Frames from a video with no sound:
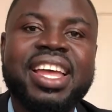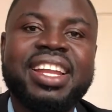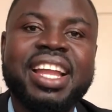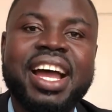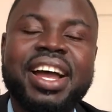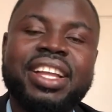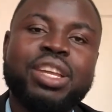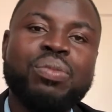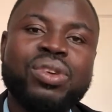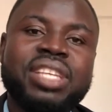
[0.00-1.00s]
Now, the
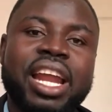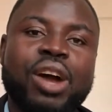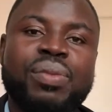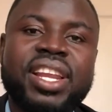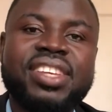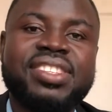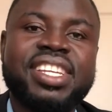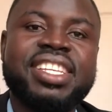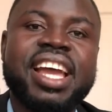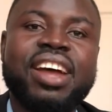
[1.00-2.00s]
books that I'll be
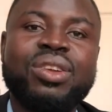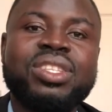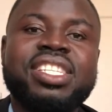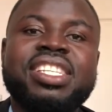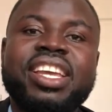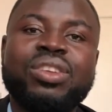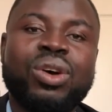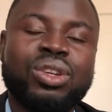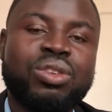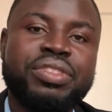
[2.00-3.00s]
listing, they are not in any
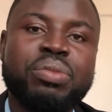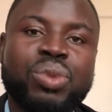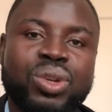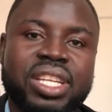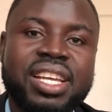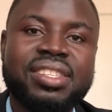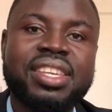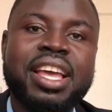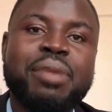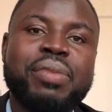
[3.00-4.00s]
order of importance,
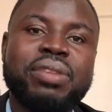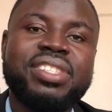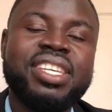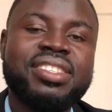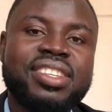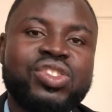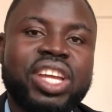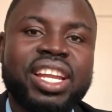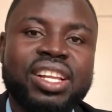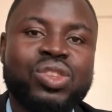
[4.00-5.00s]
but since this
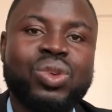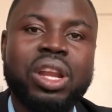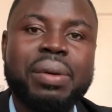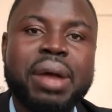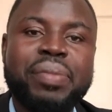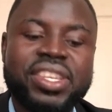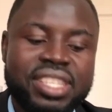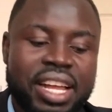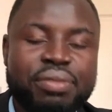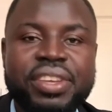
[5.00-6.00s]
channel is all about
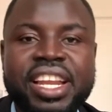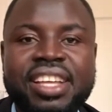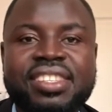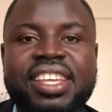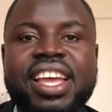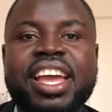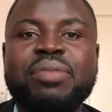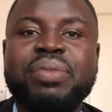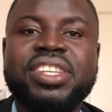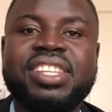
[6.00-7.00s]
personal finance
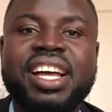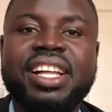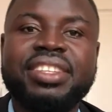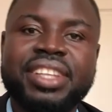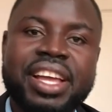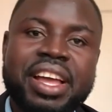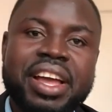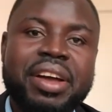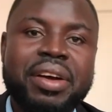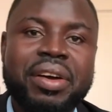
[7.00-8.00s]
and personal
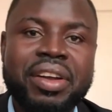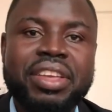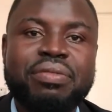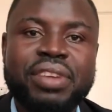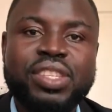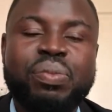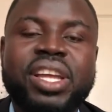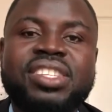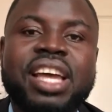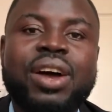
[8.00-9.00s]

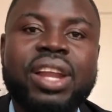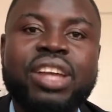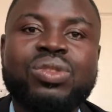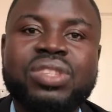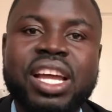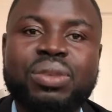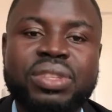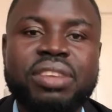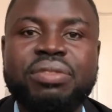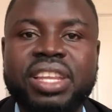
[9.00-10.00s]
investments, I would like to start
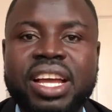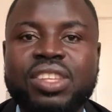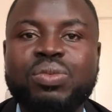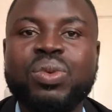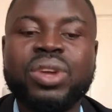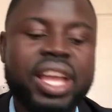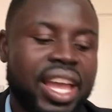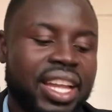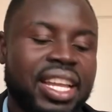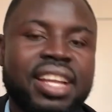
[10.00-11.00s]
with a finance book,
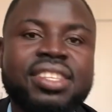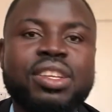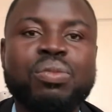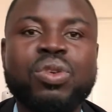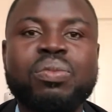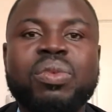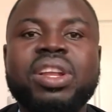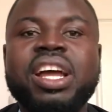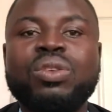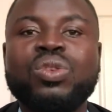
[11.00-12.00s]
and that is the book
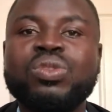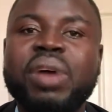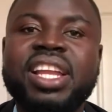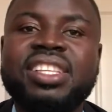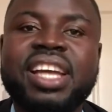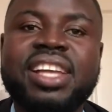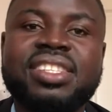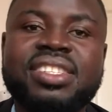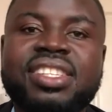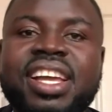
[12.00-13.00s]
that goes by the
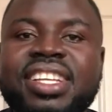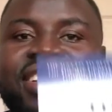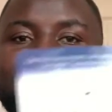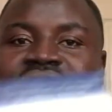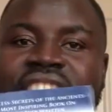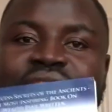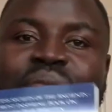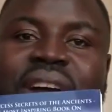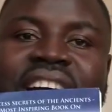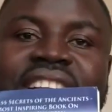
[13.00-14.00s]
title The Richest
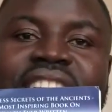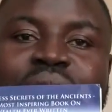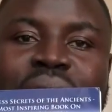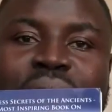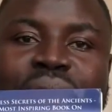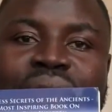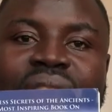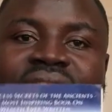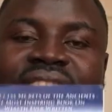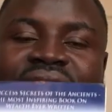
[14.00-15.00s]
Man in
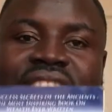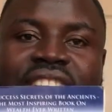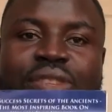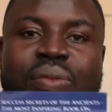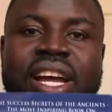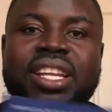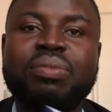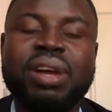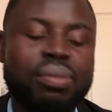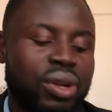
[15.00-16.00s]
Babylon. The Richest Man in
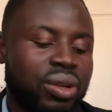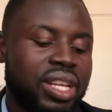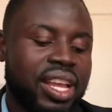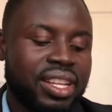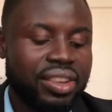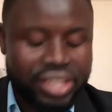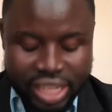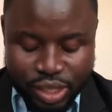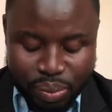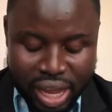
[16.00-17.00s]
Babylon. The
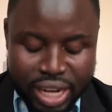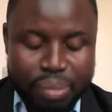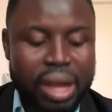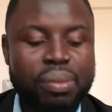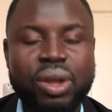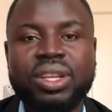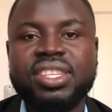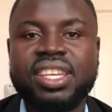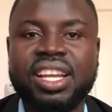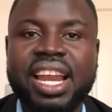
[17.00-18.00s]
Richest Man in Babylon
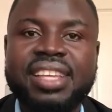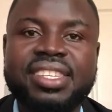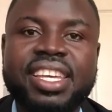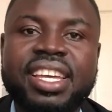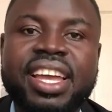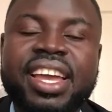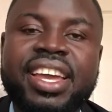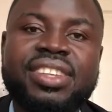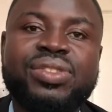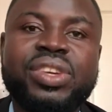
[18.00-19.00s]
is a classic.
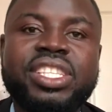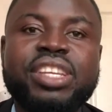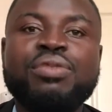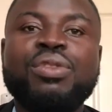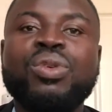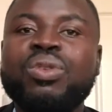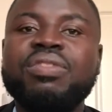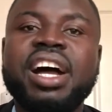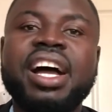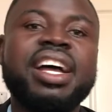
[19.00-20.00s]
It's written for
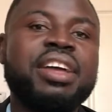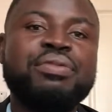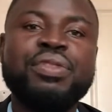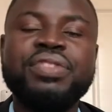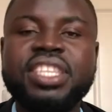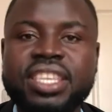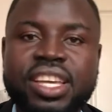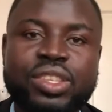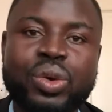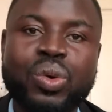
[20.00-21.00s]
over 50
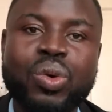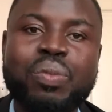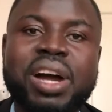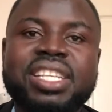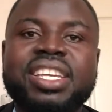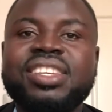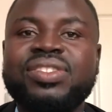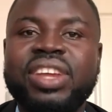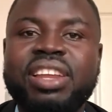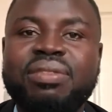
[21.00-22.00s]
years ago, but
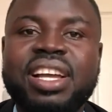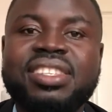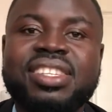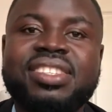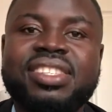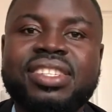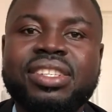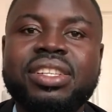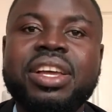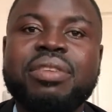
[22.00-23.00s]
its relevance is
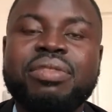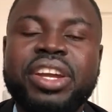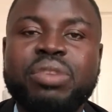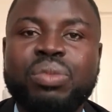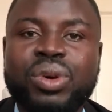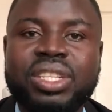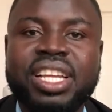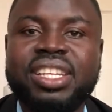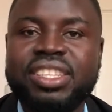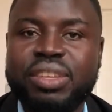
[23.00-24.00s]
still very
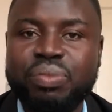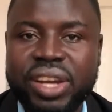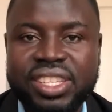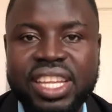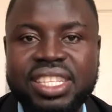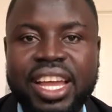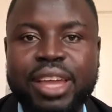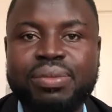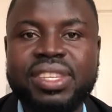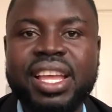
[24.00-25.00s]
important in present
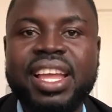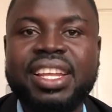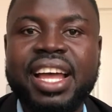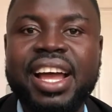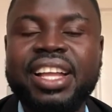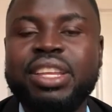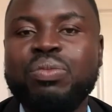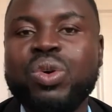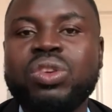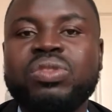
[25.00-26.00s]
times. Now, the
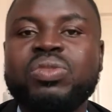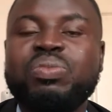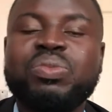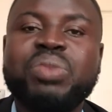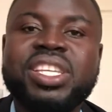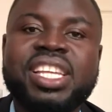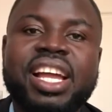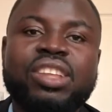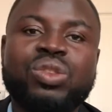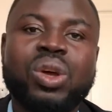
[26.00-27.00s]
book
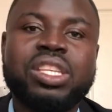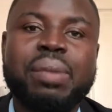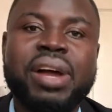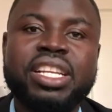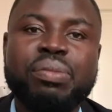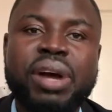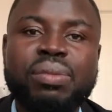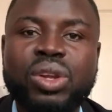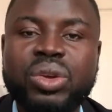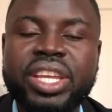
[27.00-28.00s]
basically talks about the
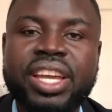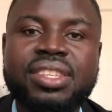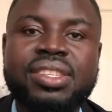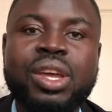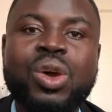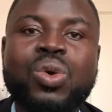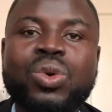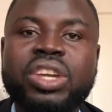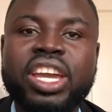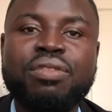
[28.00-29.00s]
Babylonians
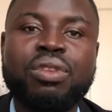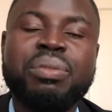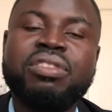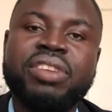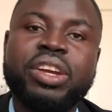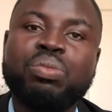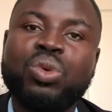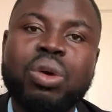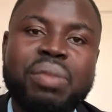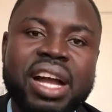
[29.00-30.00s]
who came from a very
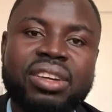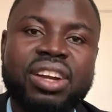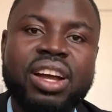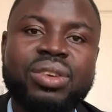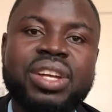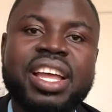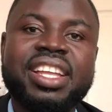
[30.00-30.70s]
poor background.